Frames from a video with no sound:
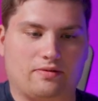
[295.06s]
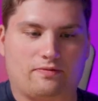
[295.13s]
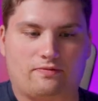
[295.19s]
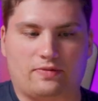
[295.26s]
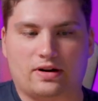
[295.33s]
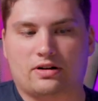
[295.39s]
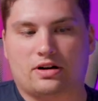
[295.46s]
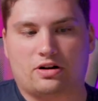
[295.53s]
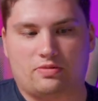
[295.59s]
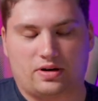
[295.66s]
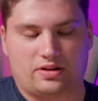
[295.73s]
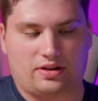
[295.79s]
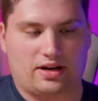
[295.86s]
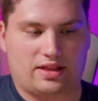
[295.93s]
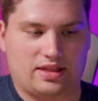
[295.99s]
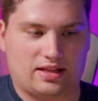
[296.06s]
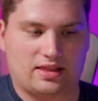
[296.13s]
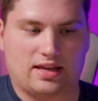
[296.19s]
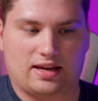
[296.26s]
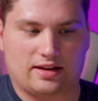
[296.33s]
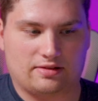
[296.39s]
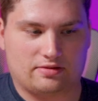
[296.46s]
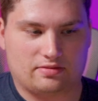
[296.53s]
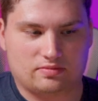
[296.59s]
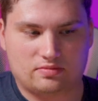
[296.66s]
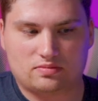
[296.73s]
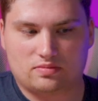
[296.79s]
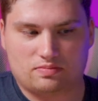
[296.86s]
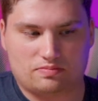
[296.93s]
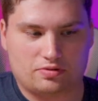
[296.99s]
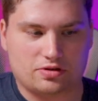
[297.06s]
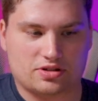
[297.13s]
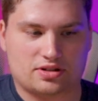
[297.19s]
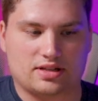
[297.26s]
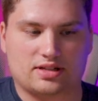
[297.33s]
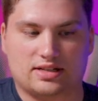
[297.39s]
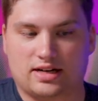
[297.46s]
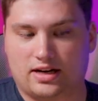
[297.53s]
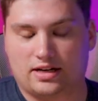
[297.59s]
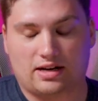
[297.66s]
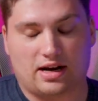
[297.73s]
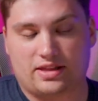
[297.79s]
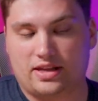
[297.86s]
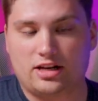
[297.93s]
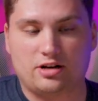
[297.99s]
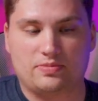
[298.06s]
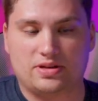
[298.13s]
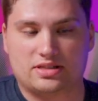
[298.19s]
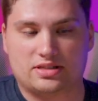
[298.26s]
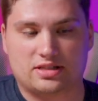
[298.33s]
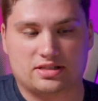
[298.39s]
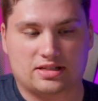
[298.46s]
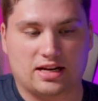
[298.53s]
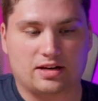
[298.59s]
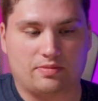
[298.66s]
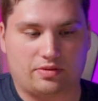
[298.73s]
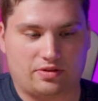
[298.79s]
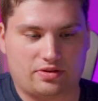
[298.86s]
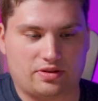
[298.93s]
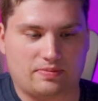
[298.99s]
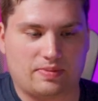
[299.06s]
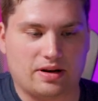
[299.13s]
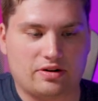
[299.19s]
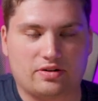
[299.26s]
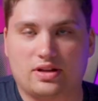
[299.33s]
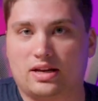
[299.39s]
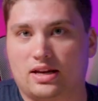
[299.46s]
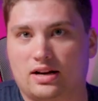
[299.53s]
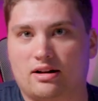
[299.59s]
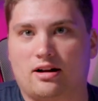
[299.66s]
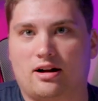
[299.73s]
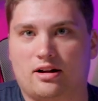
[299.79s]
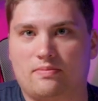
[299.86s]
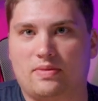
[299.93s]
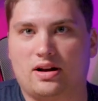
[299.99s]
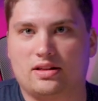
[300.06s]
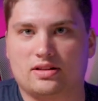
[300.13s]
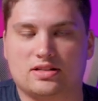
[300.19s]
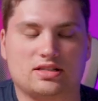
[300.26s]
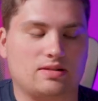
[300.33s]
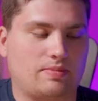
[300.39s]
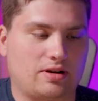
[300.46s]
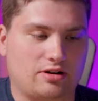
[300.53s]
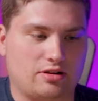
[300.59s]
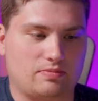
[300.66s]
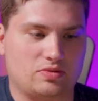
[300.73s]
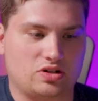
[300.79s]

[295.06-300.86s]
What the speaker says: Very quickly, I think they can push this, and I think it'll be sustainable. The better they get at automating this, the better the